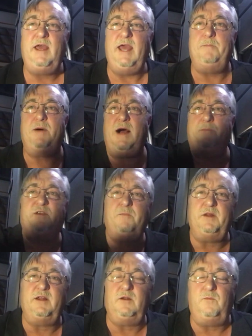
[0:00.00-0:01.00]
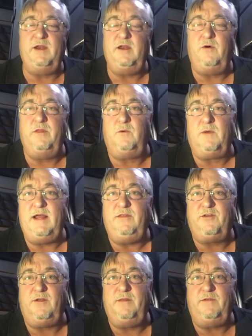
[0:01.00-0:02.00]
it pops up a little window on the right
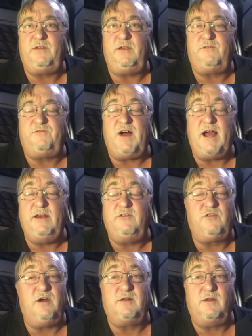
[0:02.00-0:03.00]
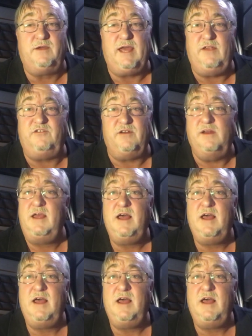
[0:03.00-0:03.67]
third that says find truck location.